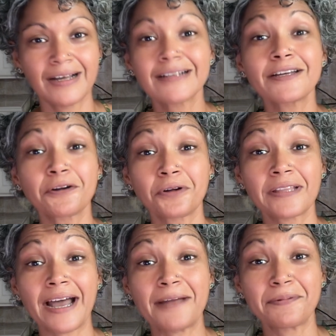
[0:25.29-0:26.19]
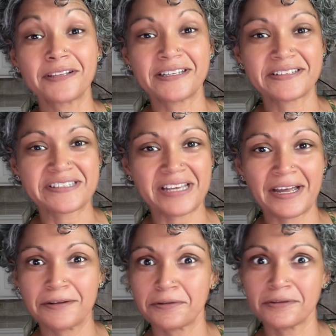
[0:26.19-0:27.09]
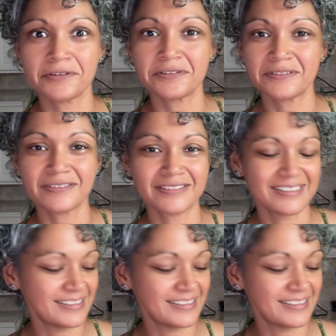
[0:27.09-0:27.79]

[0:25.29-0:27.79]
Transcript: click on all the hyperlinks and learn